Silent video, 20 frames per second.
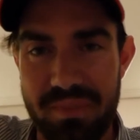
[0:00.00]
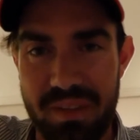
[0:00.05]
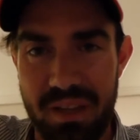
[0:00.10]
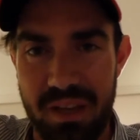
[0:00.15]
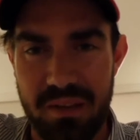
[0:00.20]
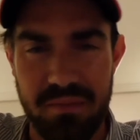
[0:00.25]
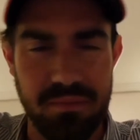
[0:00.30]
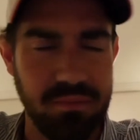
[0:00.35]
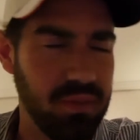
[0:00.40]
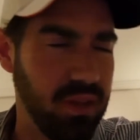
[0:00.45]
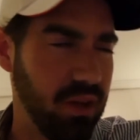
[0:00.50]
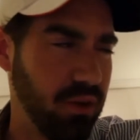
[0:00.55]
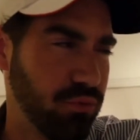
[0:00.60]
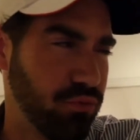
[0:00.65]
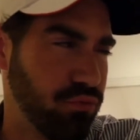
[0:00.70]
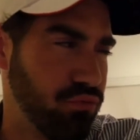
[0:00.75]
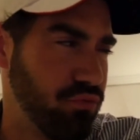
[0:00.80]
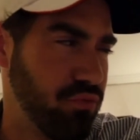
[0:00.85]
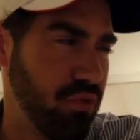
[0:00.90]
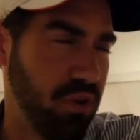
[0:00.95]
I
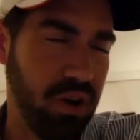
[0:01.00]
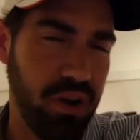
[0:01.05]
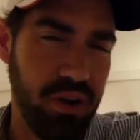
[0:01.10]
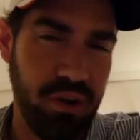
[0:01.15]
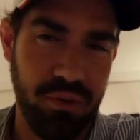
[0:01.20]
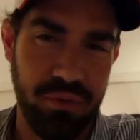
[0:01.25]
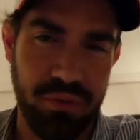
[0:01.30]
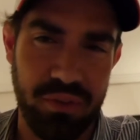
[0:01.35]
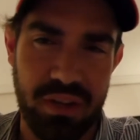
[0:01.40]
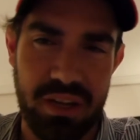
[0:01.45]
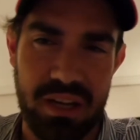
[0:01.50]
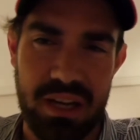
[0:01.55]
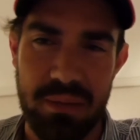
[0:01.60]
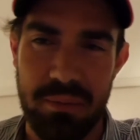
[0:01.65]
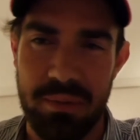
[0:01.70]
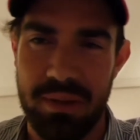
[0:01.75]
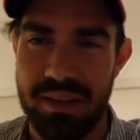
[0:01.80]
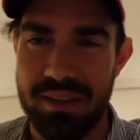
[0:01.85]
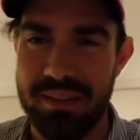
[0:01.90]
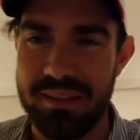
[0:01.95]
was right on the
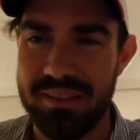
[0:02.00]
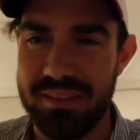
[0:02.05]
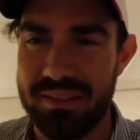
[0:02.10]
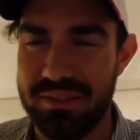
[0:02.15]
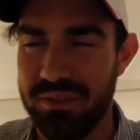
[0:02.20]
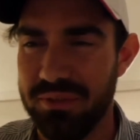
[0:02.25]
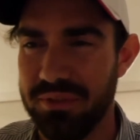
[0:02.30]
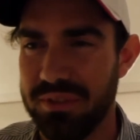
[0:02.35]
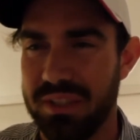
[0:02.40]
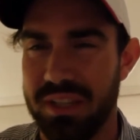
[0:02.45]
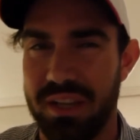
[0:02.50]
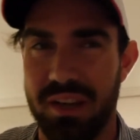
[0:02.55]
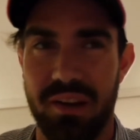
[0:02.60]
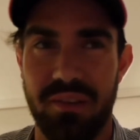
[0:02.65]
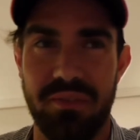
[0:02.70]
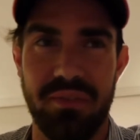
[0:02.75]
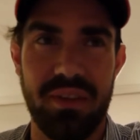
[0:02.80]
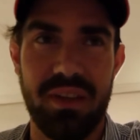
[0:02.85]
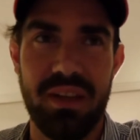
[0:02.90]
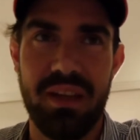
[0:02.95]
limit because obviously
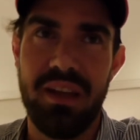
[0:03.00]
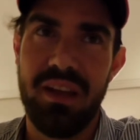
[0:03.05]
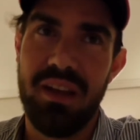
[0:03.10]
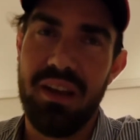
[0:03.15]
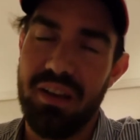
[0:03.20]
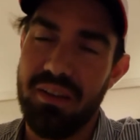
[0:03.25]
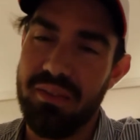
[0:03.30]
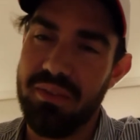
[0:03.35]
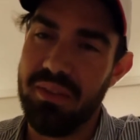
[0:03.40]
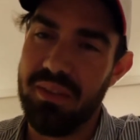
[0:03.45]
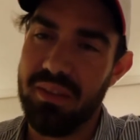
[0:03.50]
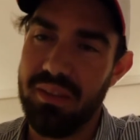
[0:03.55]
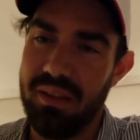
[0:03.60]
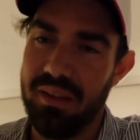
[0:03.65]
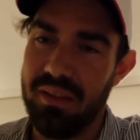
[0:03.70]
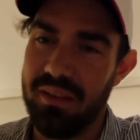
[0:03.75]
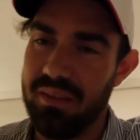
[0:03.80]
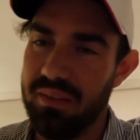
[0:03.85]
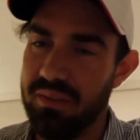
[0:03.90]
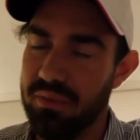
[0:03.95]
I've
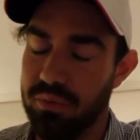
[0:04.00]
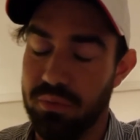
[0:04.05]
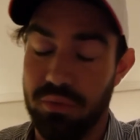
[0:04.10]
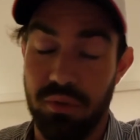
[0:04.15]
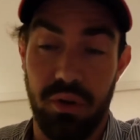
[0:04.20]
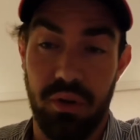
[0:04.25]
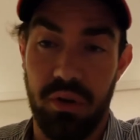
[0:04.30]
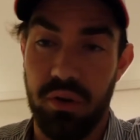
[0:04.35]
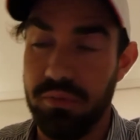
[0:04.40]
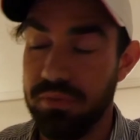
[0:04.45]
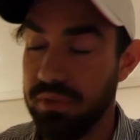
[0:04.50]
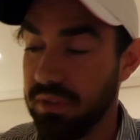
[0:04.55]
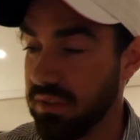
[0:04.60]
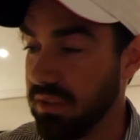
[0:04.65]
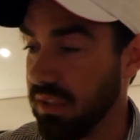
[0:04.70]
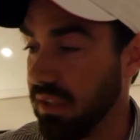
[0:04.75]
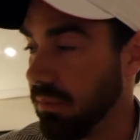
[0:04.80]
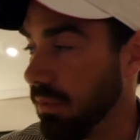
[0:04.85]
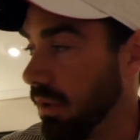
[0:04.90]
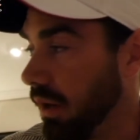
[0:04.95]
well, not
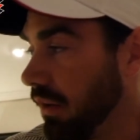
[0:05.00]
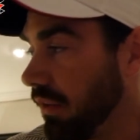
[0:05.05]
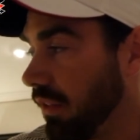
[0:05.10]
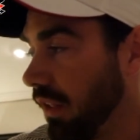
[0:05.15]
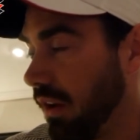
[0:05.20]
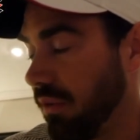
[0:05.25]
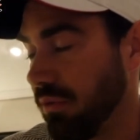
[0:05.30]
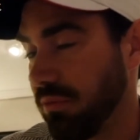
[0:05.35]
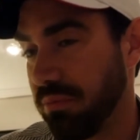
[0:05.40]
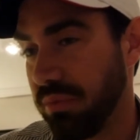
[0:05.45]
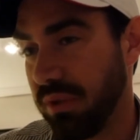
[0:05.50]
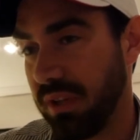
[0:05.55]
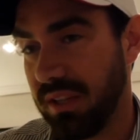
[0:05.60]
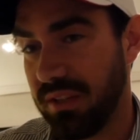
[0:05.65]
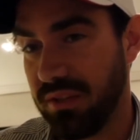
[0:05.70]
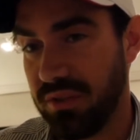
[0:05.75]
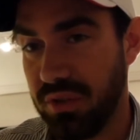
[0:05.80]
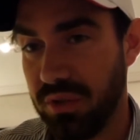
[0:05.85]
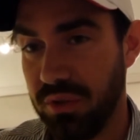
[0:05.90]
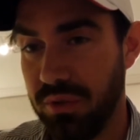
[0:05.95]
obviously, but I was
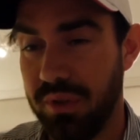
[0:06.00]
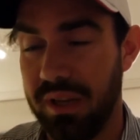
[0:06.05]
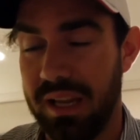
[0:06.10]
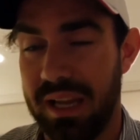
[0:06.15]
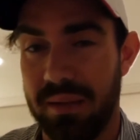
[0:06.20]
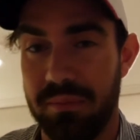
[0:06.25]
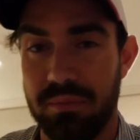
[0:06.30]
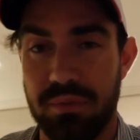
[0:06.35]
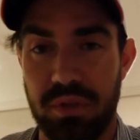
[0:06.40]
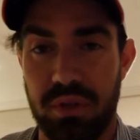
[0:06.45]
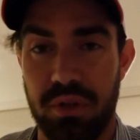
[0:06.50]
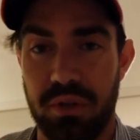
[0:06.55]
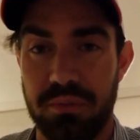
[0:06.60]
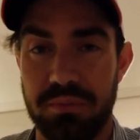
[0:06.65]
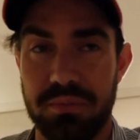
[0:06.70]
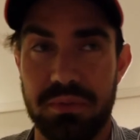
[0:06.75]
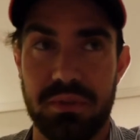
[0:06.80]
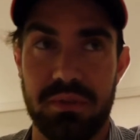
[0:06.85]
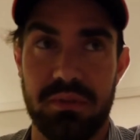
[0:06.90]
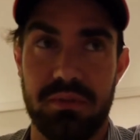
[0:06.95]
bringing two
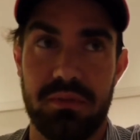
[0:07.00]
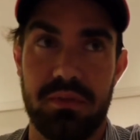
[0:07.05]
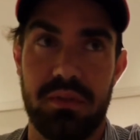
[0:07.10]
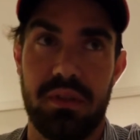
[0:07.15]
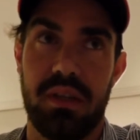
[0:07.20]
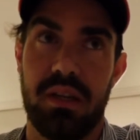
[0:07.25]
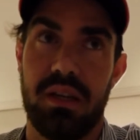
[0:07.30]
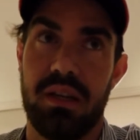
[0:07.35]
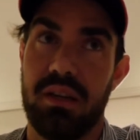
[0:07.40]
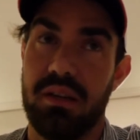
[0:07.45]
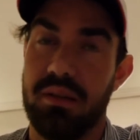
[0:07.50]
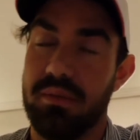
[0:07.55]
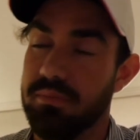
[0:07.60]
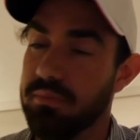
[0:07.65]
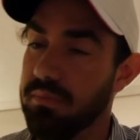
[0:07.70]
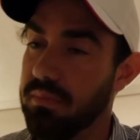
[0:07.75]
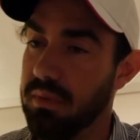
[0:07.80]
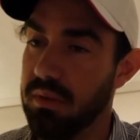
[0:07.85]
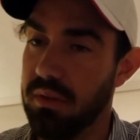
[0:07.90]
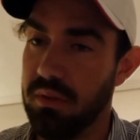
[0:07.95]
laptops,
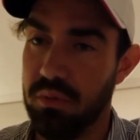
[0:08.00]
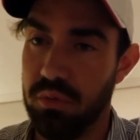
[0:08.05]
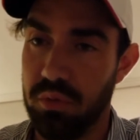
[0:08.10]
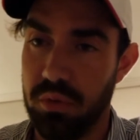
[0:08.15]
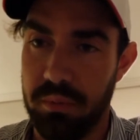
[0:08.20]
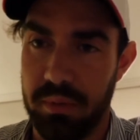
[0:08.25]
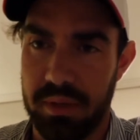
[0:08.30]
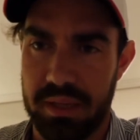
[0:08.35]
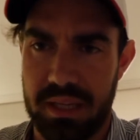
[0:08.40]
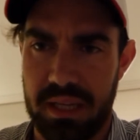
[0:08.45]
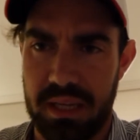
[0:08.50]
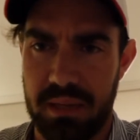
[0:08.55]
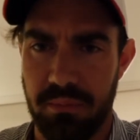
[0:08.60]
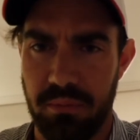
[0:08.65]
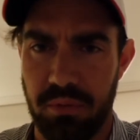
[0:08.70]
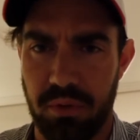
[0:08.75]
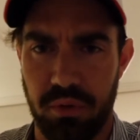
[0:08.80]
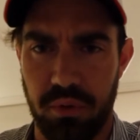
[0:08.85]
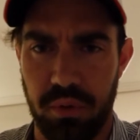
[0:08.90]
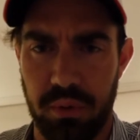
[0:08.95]
all of my
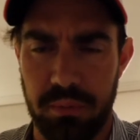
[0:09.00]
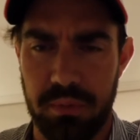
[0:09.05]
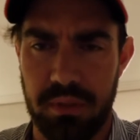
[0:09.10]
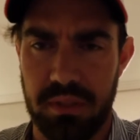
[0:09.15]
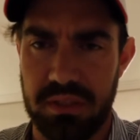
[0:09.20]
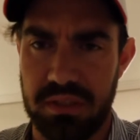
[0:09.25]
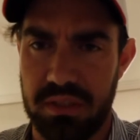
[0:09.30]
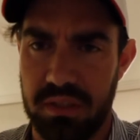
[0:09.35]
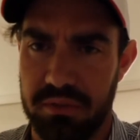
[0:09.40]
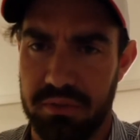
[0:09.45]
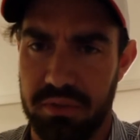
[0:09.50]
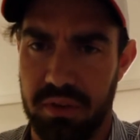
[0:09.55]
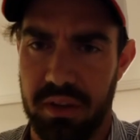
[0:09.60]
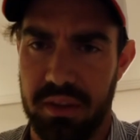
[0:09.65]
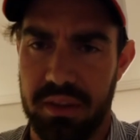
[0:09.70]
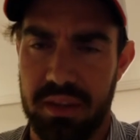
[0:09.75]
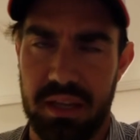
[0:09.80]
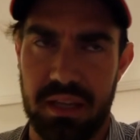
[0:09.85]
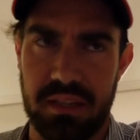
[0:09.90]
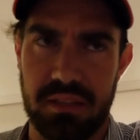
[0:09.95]
camera equipment, stuff
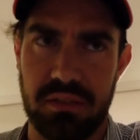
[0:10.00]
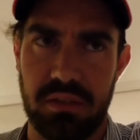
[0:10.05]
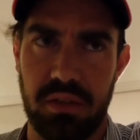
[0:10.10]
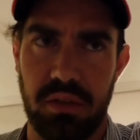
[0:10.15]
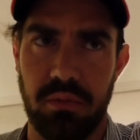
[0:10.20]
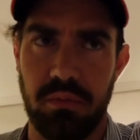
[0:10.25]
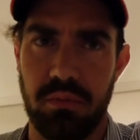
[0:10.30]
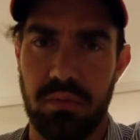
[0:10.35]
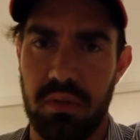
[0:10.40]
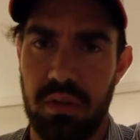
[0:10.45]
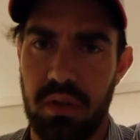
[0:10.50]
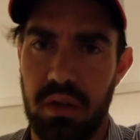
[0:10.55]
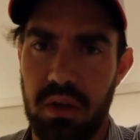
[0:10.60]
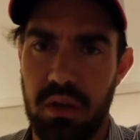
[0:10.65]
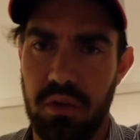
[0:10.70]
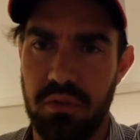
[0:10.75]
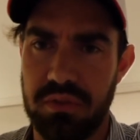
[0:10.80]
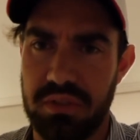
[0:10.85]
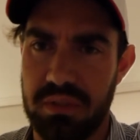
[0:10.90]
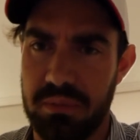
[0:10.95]
like that. So
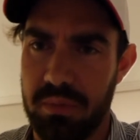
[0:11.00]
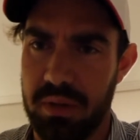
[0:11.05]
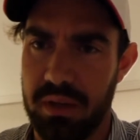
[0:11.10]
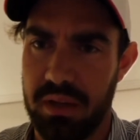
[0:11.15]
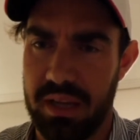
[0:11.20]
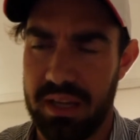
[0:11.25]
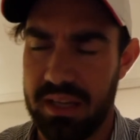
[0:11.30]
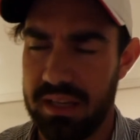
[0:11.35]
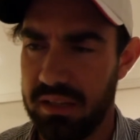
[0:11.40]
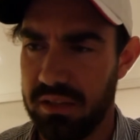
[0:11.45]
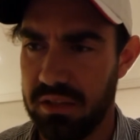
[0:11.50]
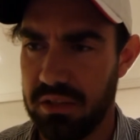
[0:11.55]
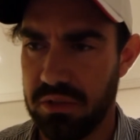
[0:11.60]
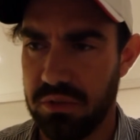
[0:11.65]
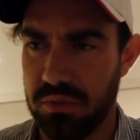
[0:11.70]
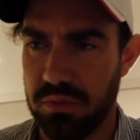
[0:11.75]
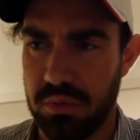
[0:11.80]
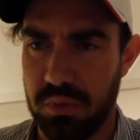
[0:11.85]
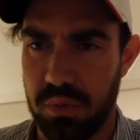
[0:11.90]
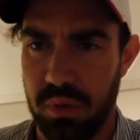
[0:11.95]
obviously my hand luggage
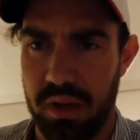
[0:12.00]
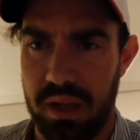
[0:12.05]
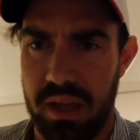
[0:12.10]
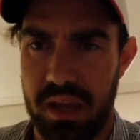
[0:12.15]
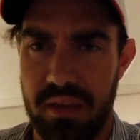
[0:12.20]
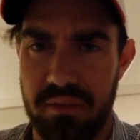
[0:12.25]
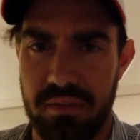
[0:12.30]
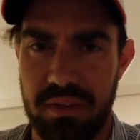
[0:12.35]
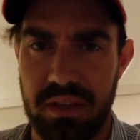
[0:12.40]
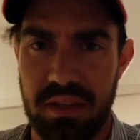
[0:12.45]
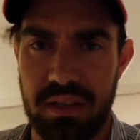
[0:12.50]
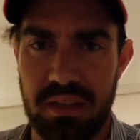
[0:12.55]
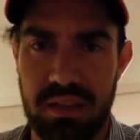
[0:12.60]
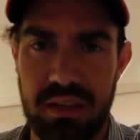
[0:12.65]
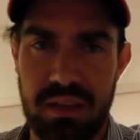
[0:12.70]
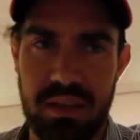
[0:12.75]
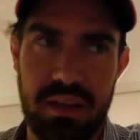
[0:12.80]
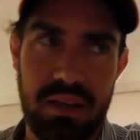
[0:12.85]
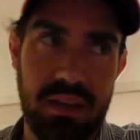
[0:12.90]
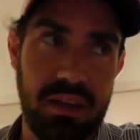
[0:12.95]
was quite heavy,
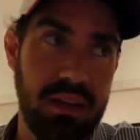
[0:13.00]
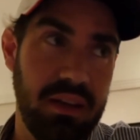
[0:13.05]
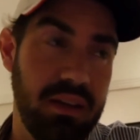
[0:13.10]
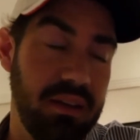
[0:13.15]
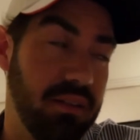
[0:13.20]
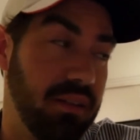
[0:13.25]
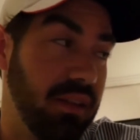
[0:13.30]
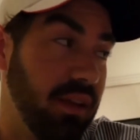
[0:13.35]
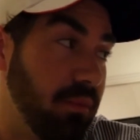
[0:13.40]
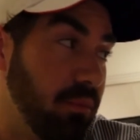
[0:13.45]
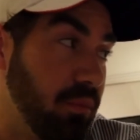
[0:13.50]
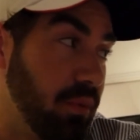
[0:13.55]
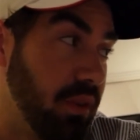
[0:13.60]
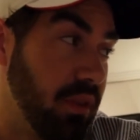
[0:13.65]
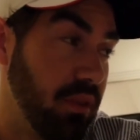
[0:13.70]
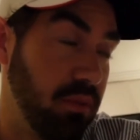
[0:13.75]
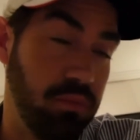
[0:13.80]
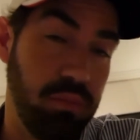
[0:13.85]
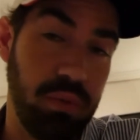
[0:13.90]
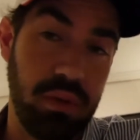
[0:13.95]

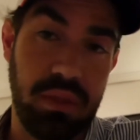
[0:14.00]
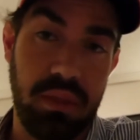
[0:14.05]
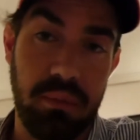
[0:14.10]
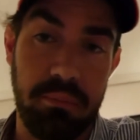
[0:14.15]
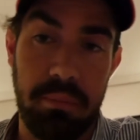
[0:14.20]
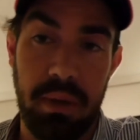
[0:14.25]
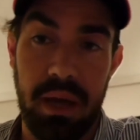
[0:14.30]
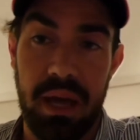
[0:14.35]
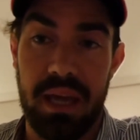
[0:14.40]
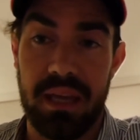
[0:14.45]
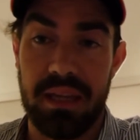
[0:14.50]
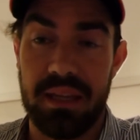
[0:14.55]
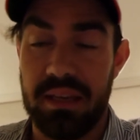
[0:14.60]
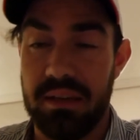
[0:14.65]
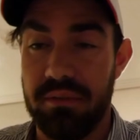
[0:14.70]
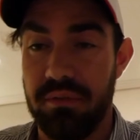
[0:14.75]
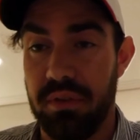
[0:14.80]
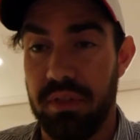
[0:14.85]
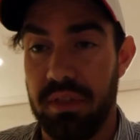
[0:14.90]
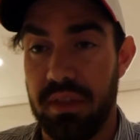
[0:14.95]
with the bag
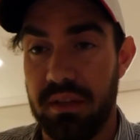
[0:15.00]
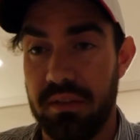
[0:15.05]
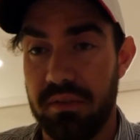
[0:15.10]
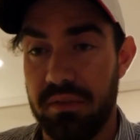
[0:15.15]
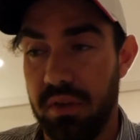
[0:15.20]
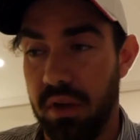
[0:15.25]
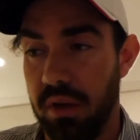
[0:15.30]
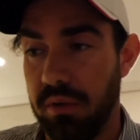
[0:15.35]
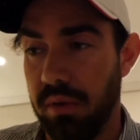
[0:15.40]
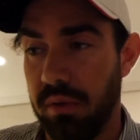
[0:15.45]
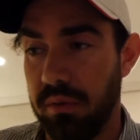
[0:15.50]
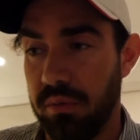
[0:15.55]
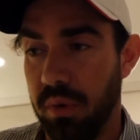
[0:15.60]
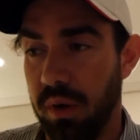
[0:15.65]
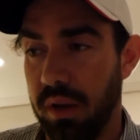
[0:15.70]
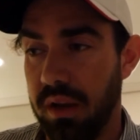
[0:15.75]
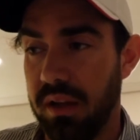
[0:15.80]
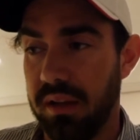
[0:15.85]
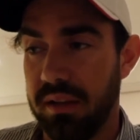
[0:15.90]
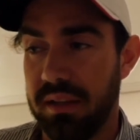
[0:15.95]
and everything. So I'm
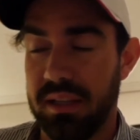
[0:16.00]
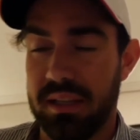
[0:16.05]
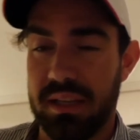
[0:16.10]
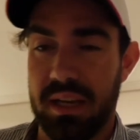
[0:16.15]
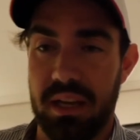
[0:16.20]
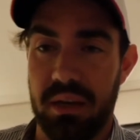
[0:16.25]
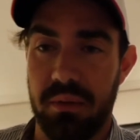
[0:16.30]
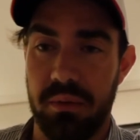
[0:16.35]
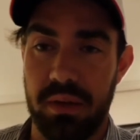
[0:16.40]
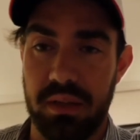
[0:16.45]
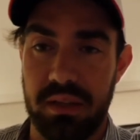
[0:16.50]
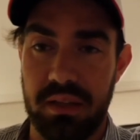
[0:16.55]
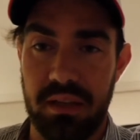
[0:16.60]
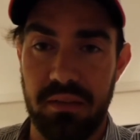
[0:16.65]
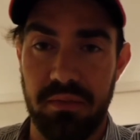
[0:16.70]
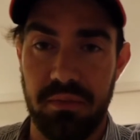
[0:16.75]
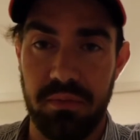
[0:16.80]
quite lucky. Callaway